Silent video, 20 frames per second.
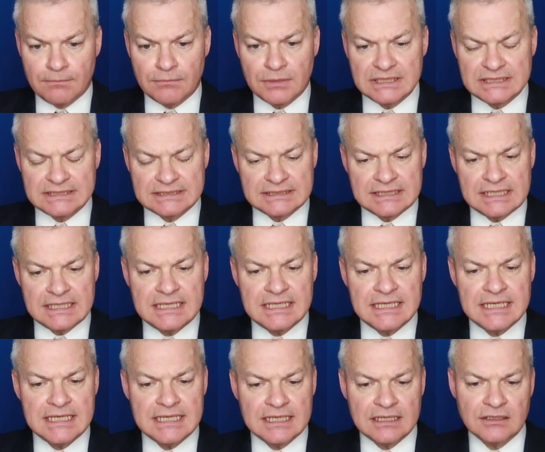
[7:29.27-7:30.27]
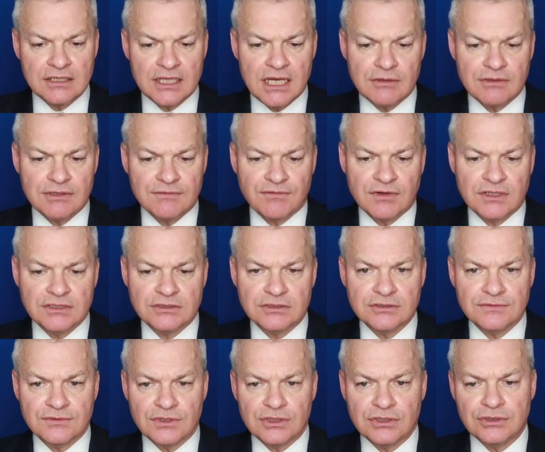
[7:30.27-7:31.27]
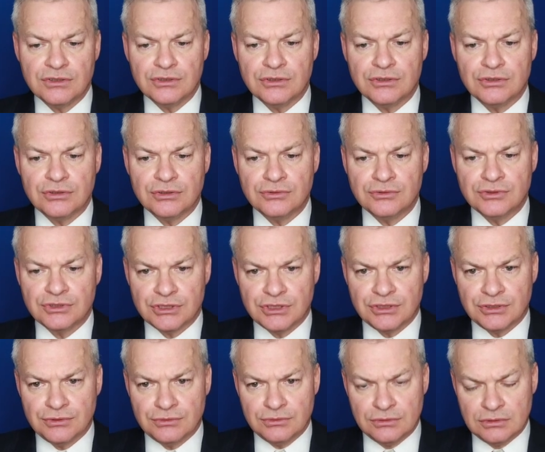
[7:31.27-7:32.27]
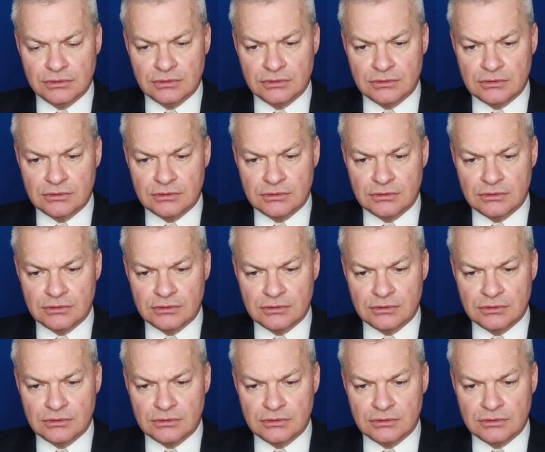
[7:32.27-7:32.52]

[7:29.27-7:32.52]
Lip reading: My T can go in front of UTU.